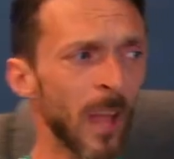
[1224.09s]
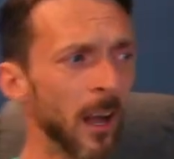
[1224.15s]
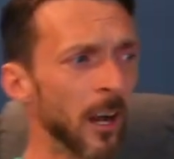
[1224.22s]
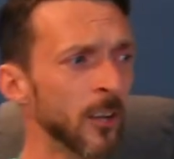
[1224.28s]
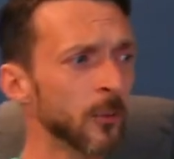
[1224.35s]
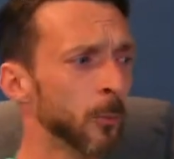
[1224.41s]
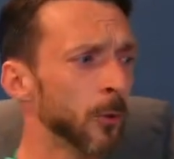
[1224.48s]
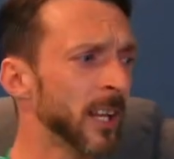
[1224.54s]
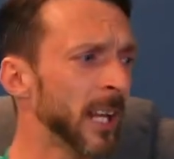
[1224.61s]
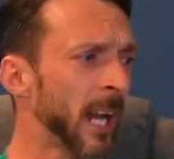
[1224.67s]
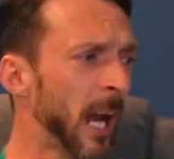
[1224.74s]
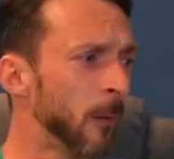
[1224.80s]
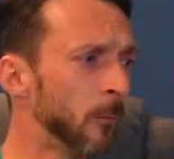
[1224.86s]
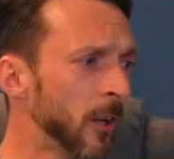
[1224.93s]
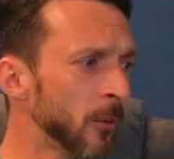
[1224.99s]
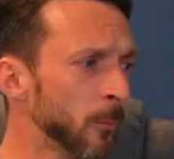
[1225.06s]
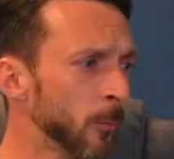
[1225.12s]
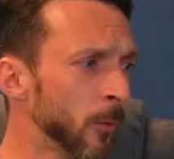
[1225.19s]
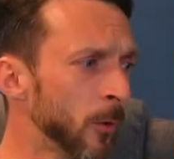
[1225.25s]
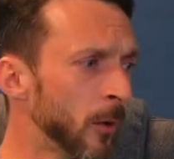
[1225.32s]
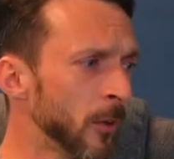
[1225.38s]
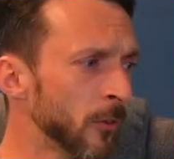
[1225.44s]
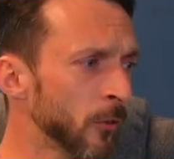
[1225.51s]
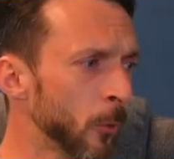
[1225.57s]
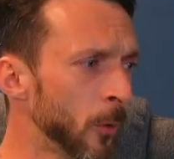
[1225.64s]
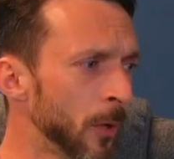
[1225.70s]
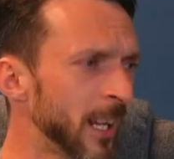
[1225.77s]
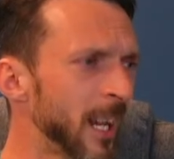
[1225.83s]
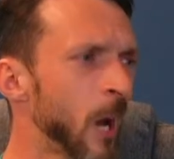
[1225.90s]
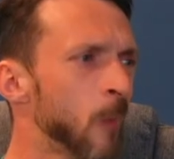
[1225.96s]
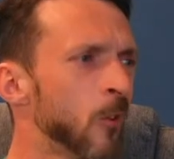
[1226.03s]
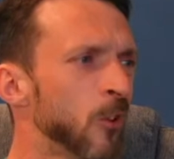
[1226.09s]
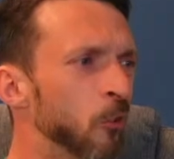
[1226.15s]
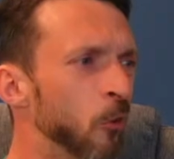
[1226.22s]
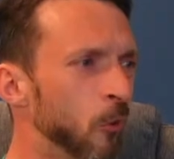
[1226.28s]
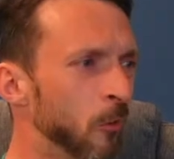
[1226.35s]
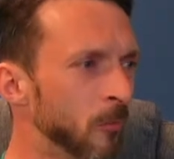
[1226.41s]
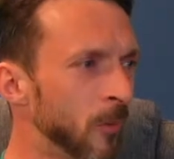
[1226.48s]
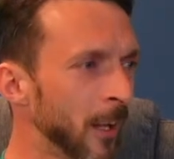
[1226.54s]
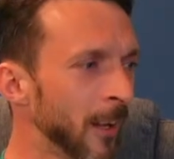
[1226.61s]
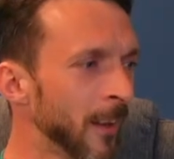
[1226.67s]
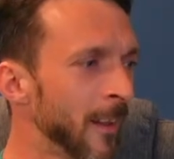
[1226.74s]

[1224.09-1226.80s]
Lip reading: Let's put the camera. Let's go into camera 2, right?